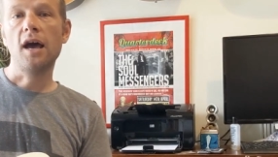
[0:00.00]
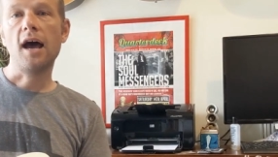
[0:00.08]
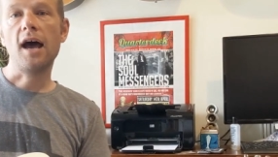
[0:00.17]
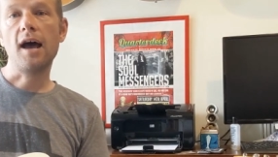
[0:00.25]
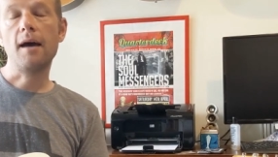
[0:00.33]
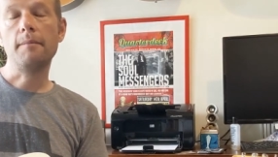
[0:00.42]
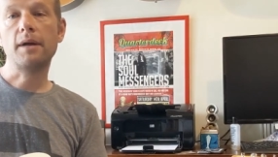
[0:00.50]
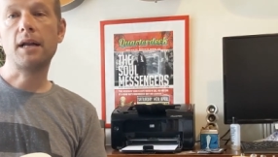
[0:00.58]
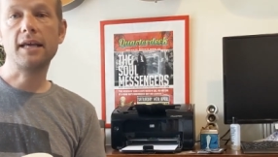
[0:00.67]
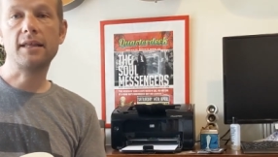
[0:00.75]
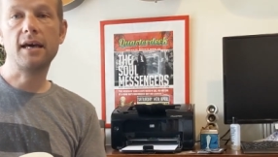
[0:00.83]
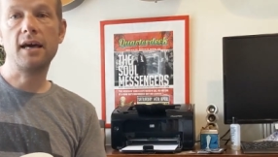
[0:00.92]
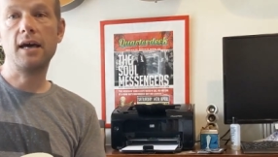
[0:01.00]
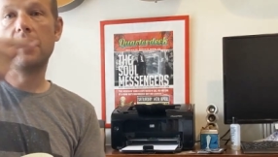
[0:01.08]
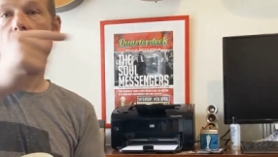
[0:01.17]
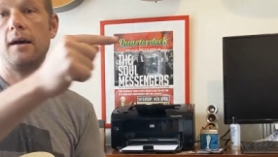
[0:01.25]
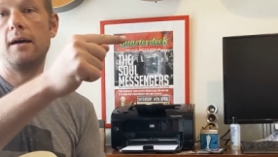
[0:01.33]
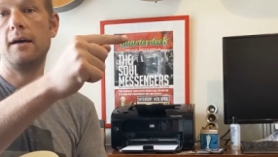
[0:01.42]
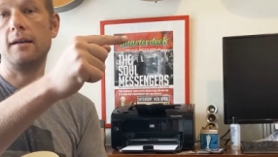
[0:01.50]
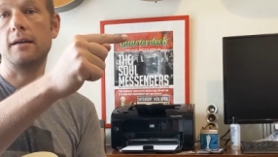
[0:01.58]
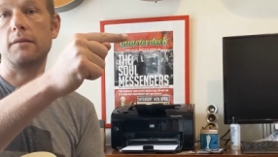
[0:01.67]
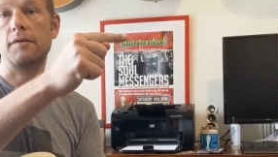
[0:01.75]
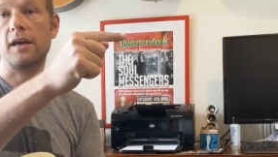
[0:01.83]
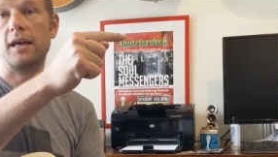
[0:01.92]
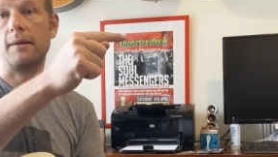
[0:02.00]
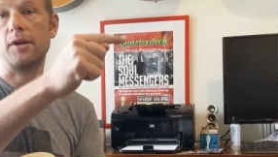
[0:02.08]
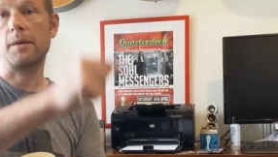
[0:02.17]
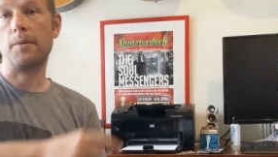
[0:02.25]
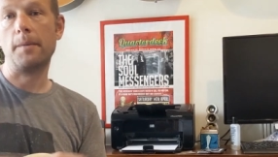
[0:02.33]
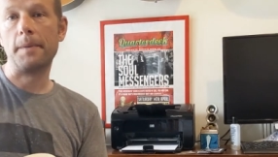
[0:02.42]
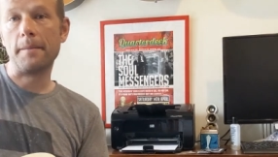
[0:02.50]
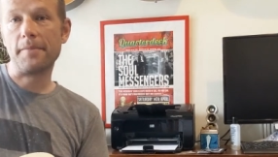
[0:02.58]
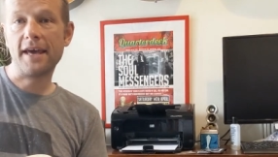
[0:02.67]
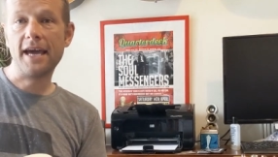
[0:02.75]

Um, click the little thing I'm going to pop up